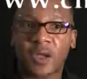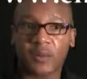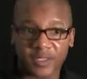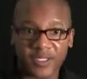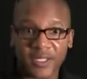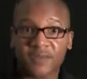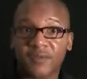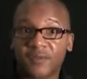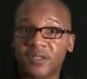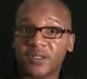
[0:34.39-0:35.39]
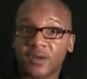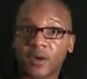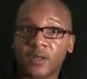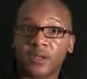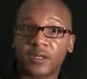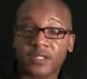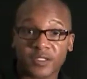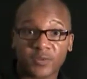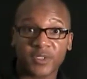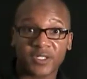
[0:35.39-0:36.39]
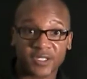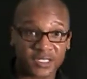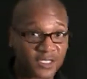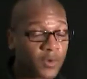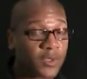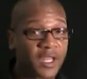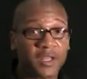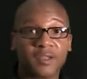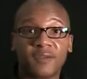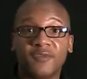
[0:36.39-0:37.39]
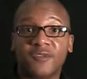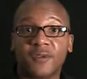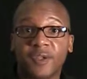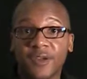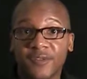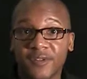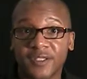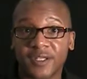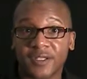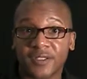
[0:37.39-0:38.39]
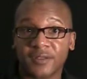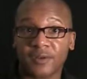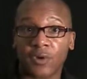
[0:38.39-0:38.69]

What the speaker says: which is at Vivant Art Collection, which is located in Philadelphia section,